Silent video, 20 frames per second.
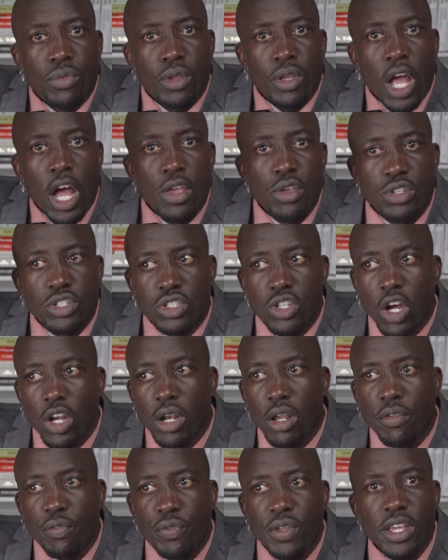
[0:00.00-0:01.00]
and you
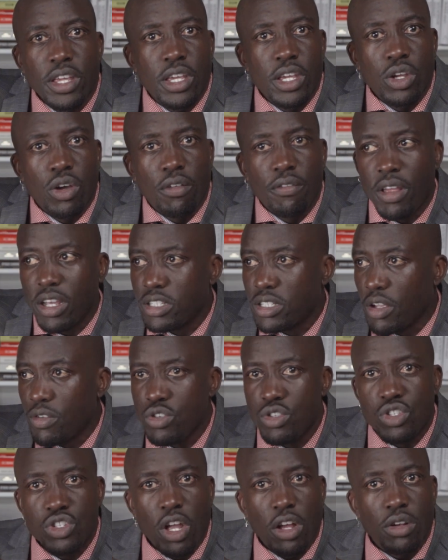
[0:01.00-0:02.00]
start thinking of that stuff, you
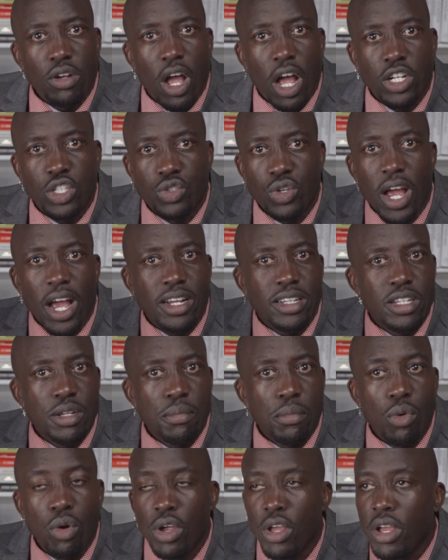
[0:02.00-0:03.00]
start attracting
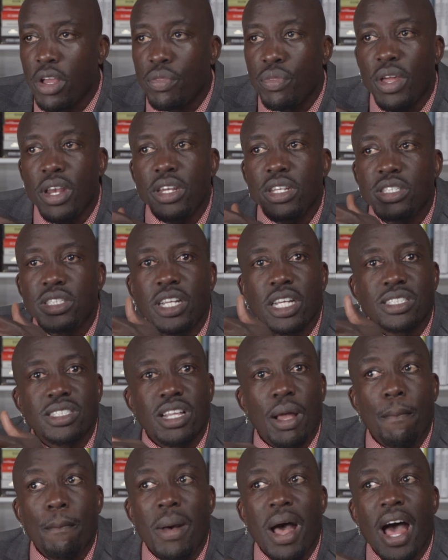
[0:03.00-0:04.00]
more, then it's just
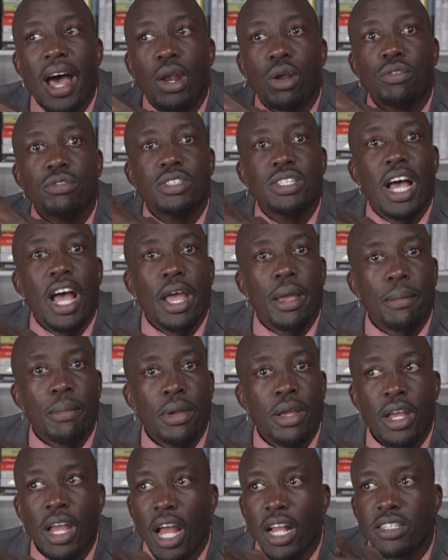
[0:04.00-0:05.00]
a matter of time
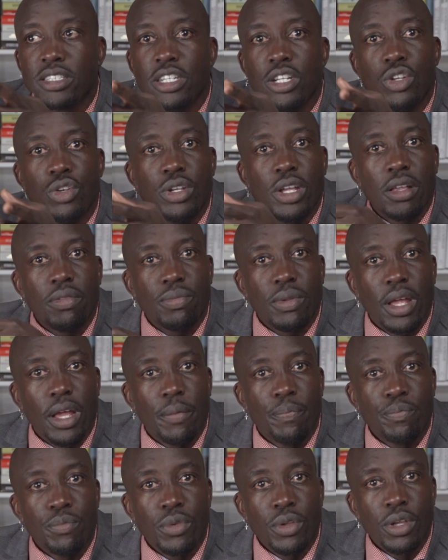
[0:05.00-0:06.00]
until you get there.
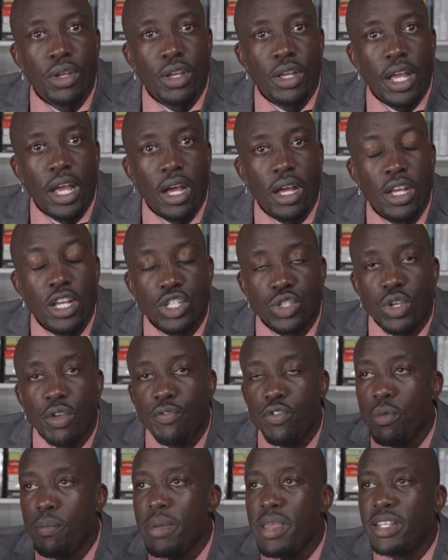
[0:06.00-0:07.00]
Yeah. So if
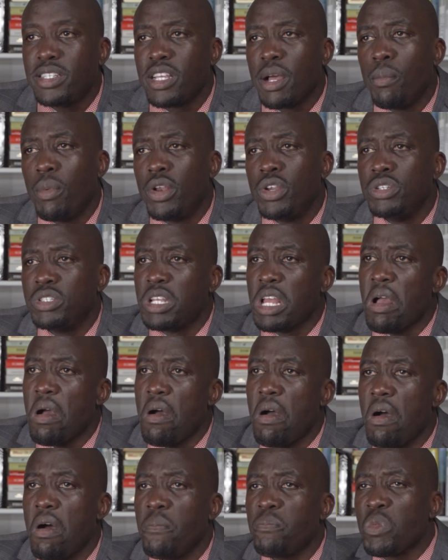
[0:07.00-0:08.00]
you meet someone, you say,
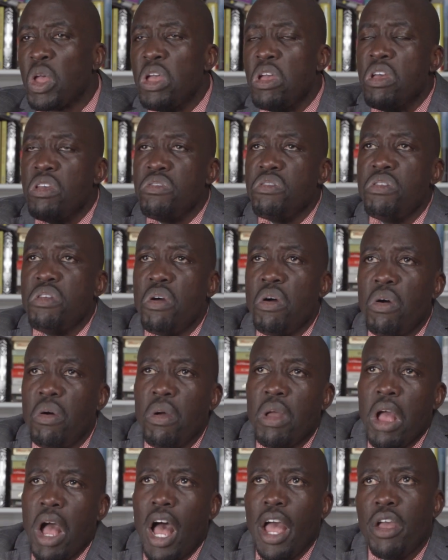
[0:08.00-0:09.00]
"Oh, you know,
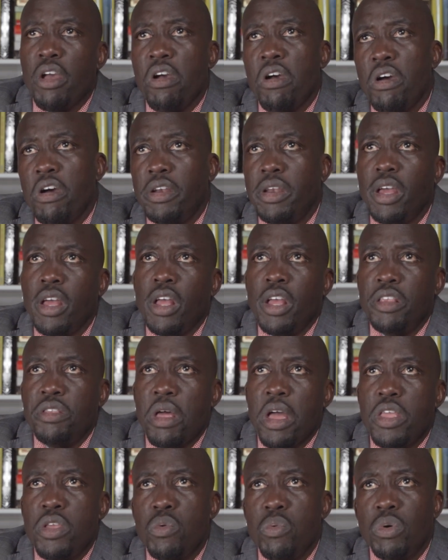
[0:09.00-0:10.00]
I heard
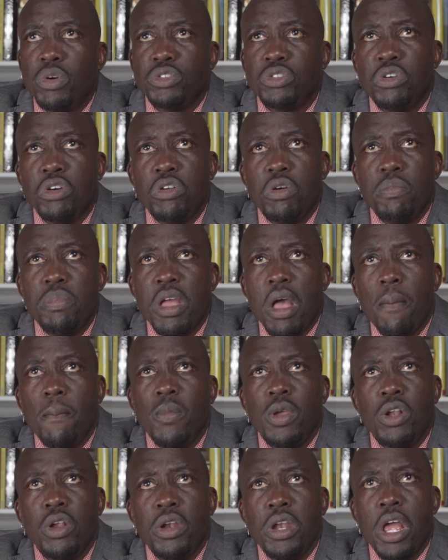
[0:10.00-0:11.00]
that you was gonna be a
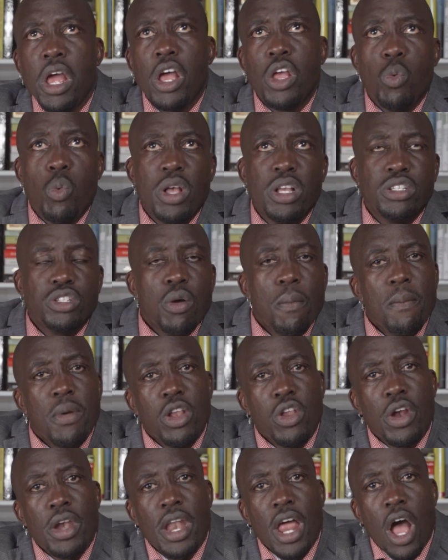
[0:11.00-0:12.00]
millionaire. Where's your
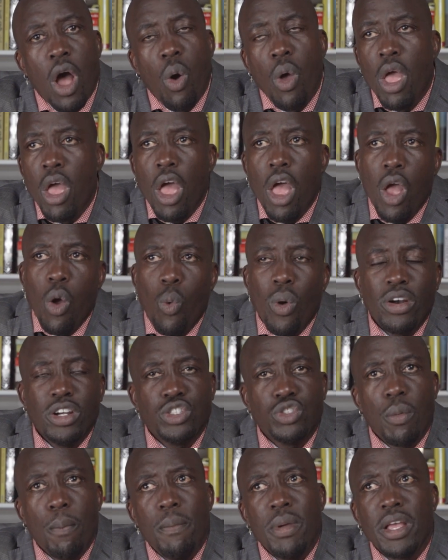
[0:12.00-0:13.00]
million now? Where is
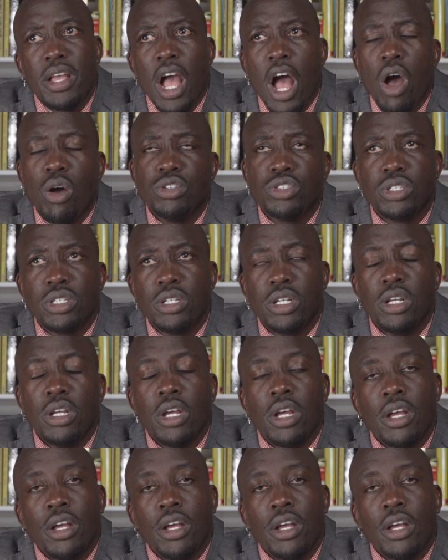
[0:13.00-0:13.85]
your big house?" And